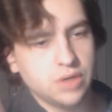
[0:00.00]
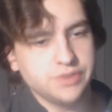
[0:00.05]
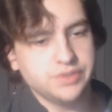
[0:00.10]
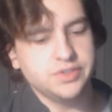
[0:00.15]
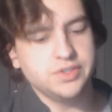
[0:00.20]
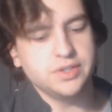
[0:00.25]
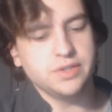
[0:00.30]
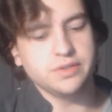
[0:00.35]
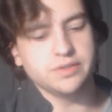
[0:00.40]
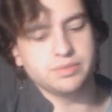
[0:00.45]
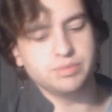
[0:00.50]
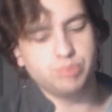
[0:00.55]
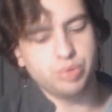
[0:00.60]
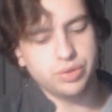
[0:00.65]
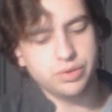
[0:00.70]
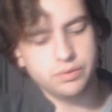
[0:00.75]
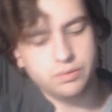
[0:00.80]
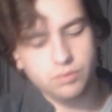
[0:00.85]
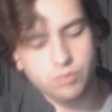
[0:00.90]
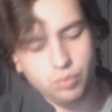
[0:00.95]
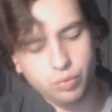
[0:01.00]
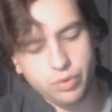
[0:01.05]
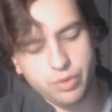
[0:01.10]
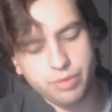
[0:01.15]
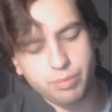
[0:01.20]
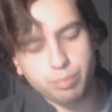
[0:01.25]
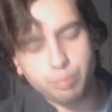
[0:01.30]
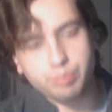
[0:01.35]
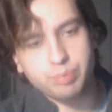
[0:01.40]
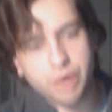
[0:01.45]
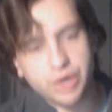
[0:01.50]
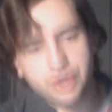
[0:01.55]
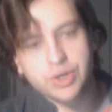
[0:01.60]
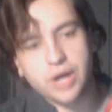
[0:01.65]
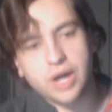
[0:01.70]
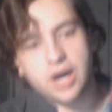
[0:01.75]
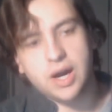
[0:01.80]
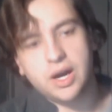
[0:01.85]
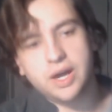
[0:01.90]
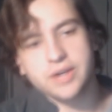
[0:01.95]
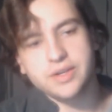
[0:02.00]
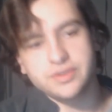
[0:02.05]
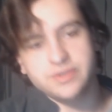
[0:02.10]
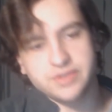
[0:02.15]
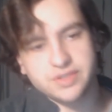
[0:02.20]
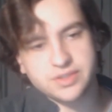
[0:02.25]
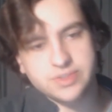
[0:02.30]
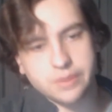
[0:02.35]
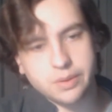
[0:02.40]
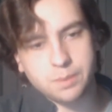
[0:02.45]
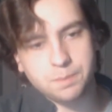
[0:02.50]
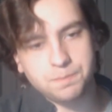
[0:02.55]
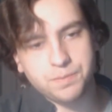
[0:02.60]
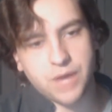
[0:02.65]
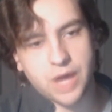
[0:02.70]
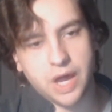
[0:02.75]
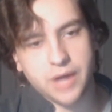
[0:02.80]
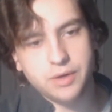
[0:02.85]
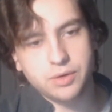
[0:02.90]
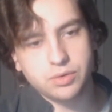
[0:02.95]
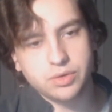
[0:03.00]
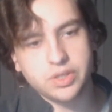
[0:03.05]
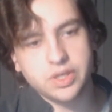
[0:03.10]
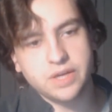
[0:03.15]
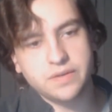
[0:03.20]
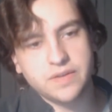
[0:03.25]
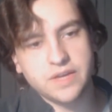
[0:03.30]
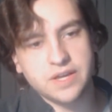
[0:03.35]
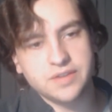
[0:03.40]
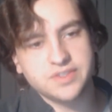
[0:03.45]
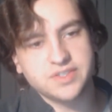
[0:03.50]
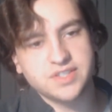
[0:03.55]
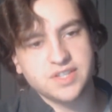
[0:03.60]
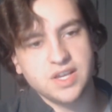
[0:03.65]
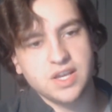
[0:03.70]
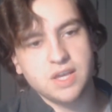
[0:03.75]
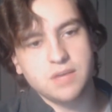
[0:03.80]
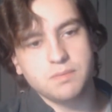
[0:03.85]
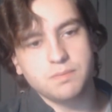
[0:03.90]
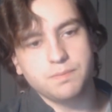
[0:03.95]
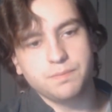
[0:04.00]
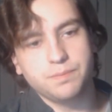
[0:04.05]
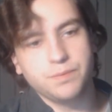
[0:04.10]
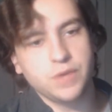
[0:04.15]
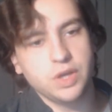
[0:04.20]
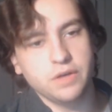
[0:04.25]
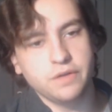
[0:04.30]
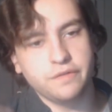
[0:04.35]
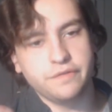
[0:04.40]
I see this. But with Bud Ice, I don't get that same